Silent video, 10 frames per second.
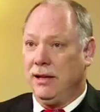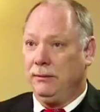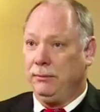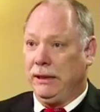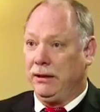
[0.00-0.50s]

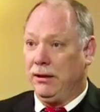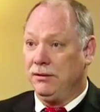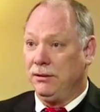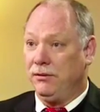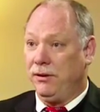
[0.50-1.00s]
that
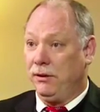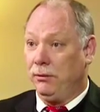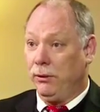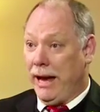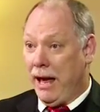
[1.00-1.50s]
because of the
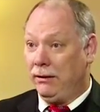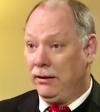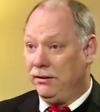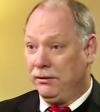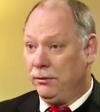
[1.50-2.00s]

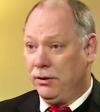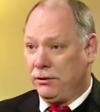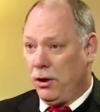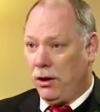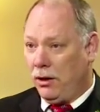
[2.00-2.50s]
realities of what's
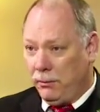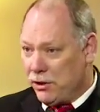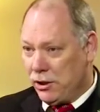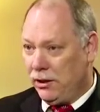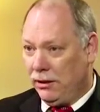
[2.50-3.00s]
gone on in
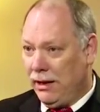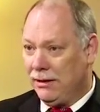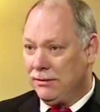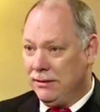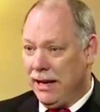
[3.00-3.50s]
Michigan in the
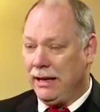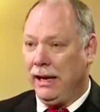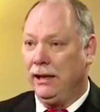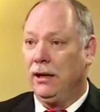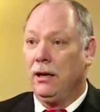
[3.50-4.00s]
last
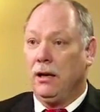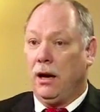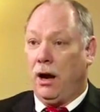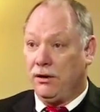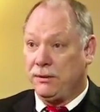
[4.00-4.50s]
decade,
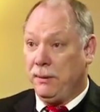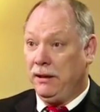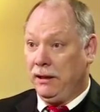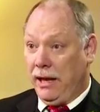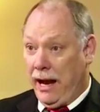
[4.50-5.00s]
our
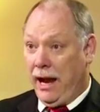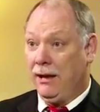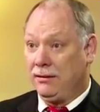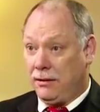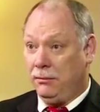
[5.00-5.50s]
spending
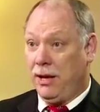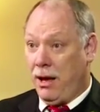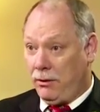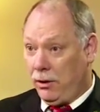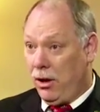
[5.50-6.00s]
has come
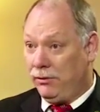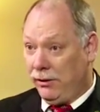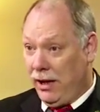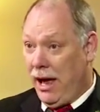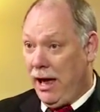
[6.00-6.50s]
down an
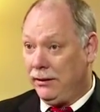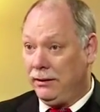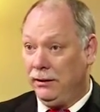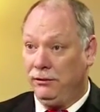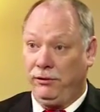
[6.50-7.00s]
awful lot.
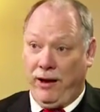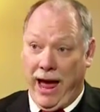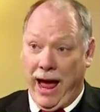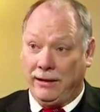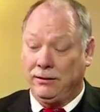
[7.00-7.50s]
In
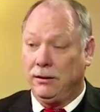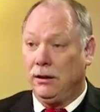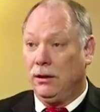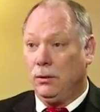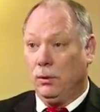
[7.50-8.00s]
fact,
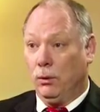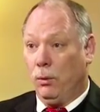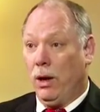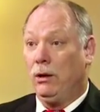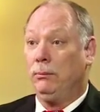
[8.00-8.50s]
we're
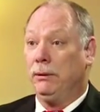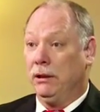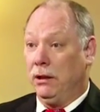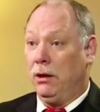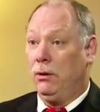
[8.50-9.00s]
well
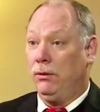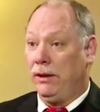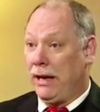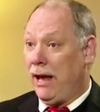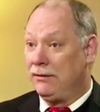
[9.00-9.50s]
below
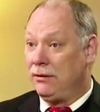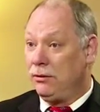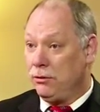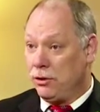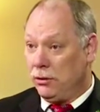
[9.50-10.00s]
the
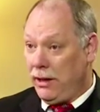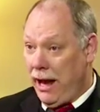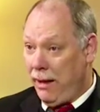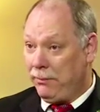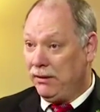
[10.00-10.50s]
constitutional
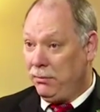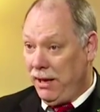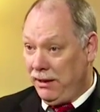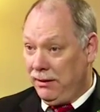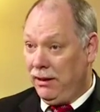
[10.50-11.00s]
cap that's
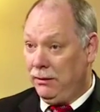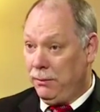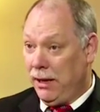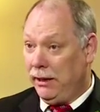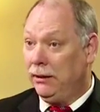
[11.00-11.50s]
mandated
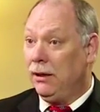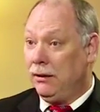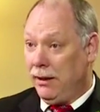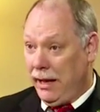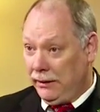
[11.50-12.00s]
by
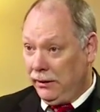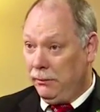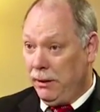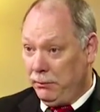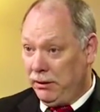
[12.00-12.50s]
the Headley
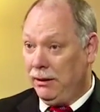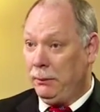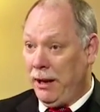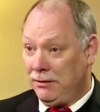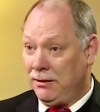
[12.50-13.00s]
Amendment that
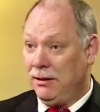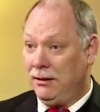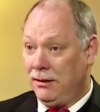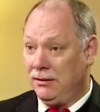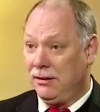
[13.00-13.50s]
passed in
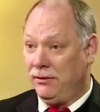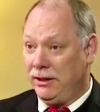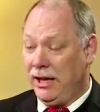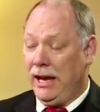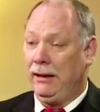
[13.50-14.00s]

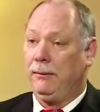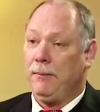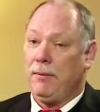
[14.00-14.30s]
1978.